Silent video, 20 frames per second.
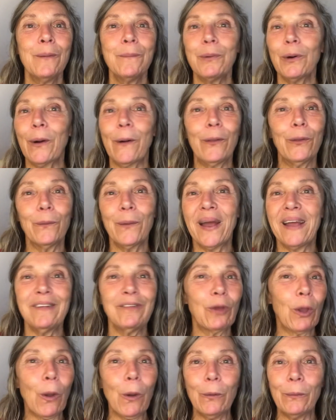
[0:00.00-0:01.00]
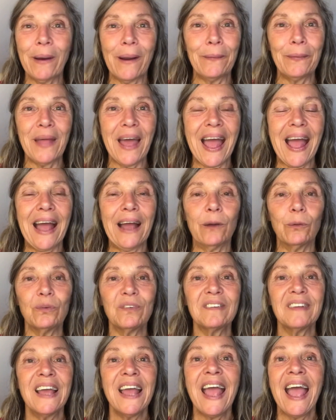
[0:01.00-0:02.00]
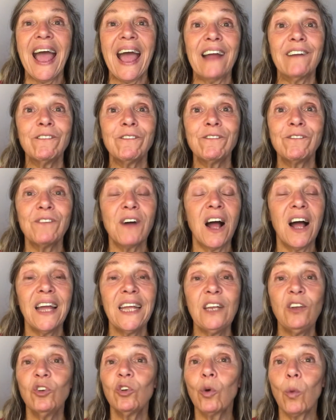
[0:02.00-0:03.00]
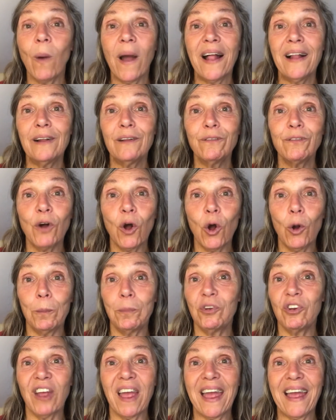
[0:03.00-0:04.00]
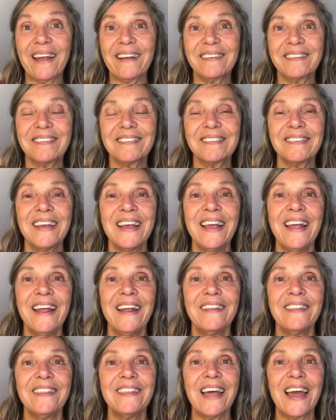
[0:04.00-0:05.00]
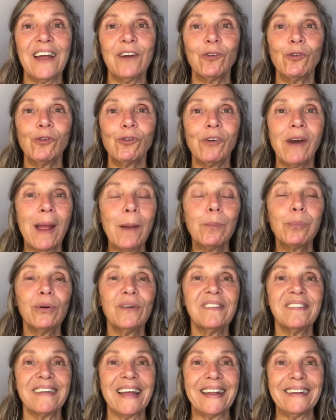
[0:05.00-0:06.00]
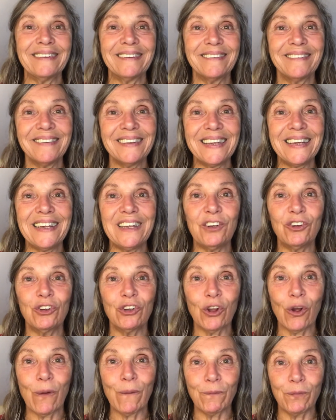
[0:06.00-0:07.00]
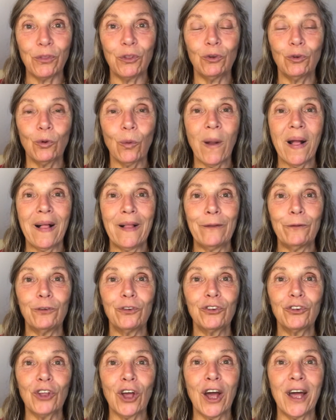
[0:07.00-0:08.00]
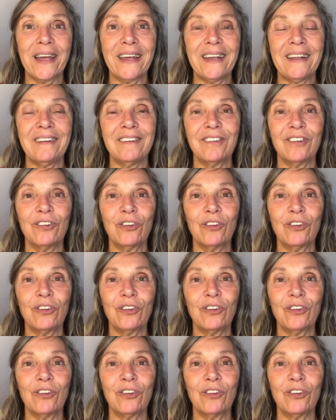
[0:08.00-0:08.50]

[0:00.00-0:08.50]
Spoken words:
But otherwise, go around the house and find 12 objects that represent each of the 12 signs.